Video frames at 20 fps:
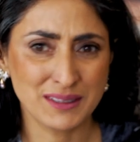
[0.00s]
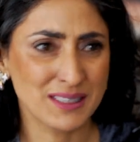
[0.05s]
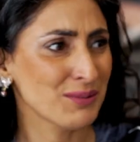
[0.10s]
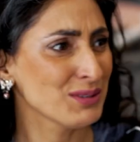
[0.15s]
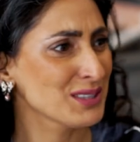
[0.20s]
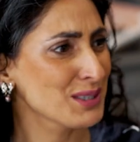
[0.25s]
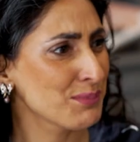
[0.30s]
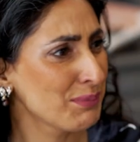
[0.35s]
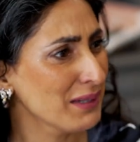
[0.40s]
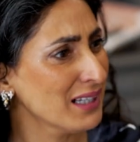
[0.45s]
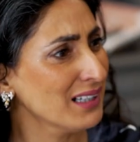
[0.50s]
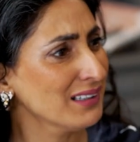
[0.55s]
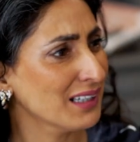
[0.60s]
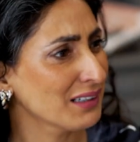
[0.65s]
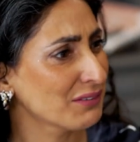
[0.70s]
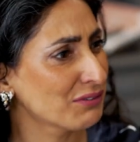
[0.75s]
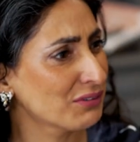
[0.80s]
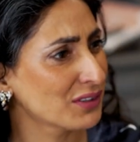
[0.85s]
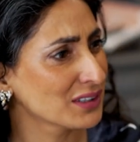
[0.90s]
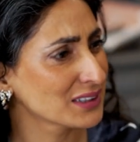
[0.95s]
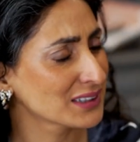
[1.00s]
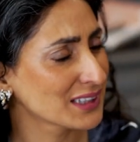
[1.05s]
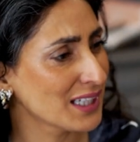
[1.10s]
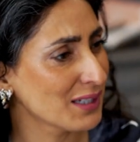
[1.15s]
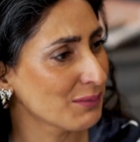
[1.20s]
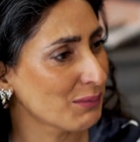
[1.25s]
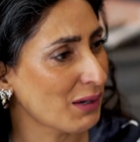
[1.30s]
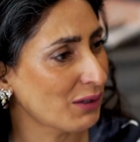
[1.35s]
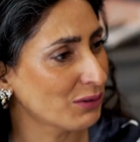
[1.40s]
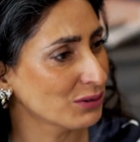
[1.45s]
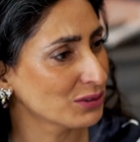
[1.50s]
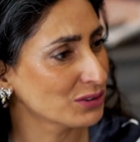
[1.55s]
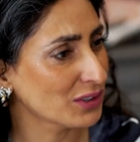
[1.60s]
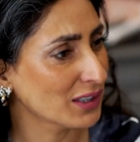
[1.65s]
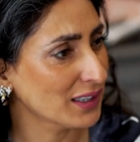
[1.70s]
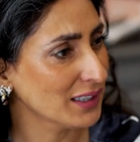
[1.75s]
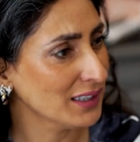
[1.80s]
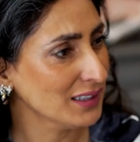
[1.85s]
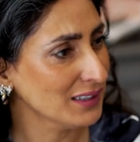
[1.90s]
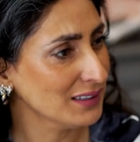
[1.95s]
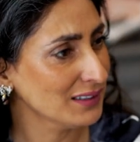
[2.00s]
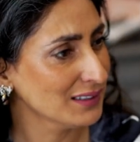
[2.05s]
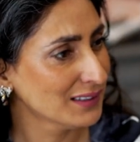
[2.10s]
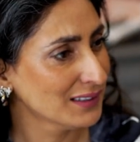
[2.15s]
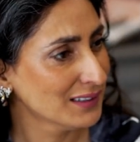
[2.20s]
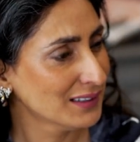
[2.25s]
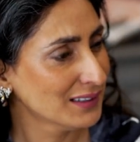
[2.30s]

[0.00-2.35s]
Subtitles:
There was a pill that first came out, right?